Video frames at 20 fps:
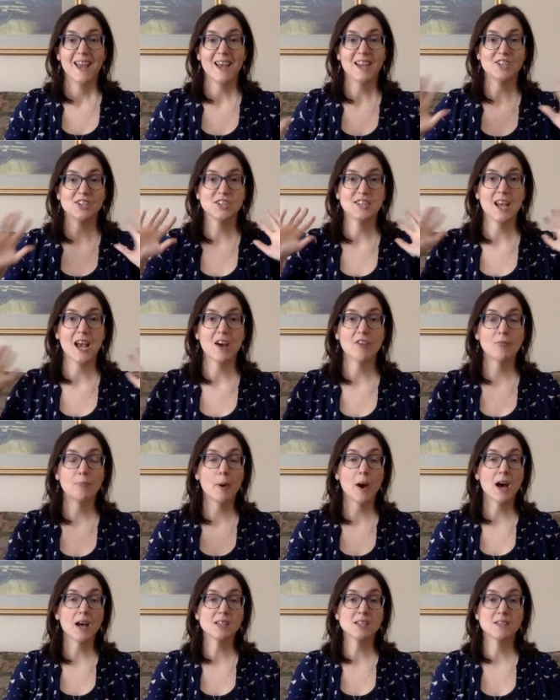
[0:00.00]
and just have
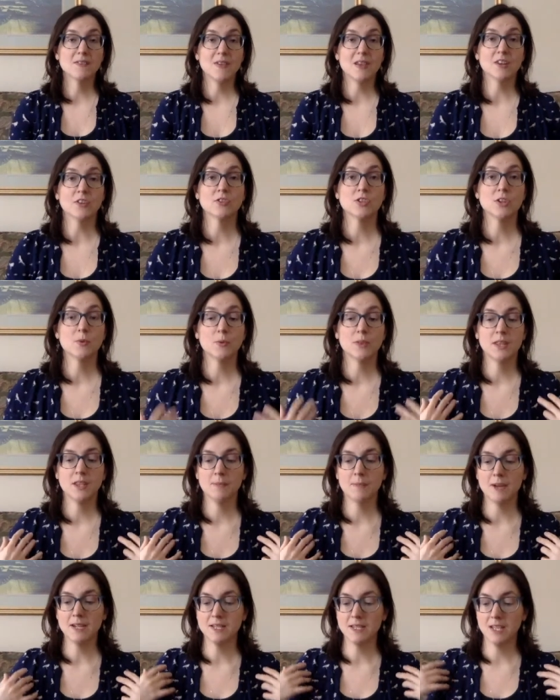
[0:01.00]
positive energy
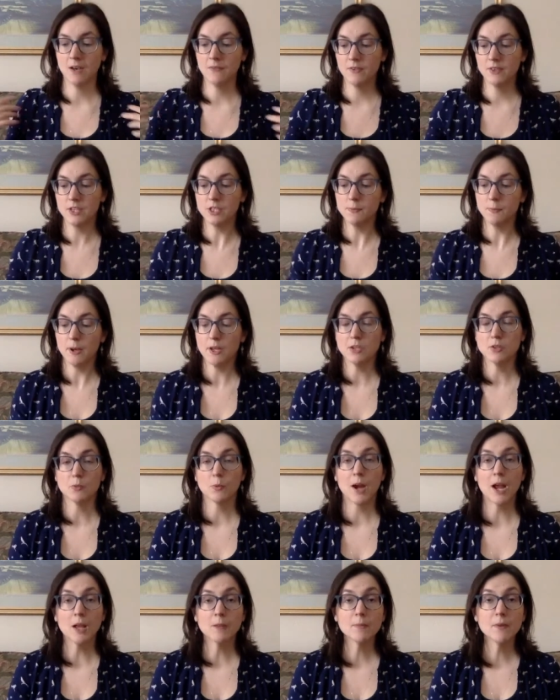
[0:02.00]
within myself and the space
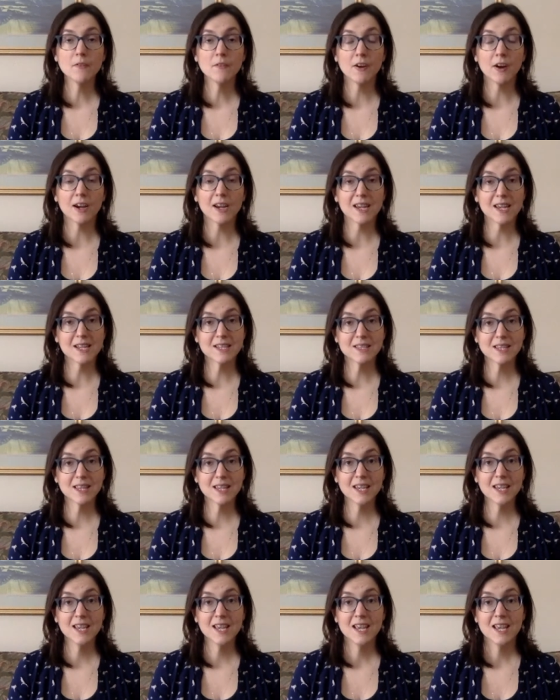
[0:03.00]
around me very
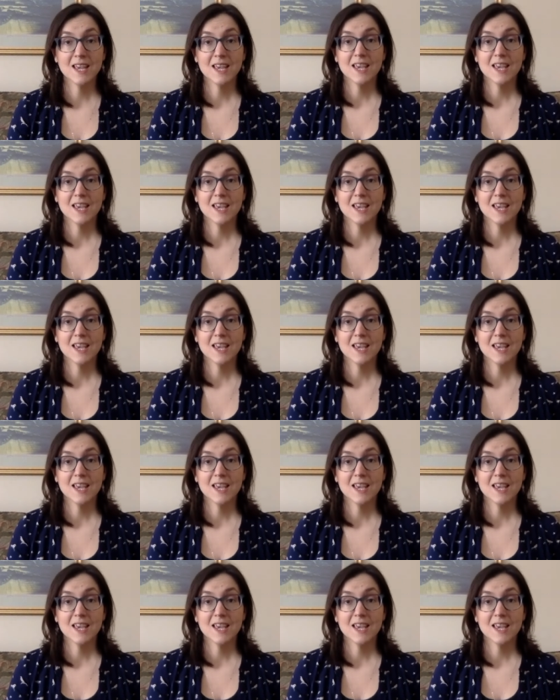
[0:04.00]
easily.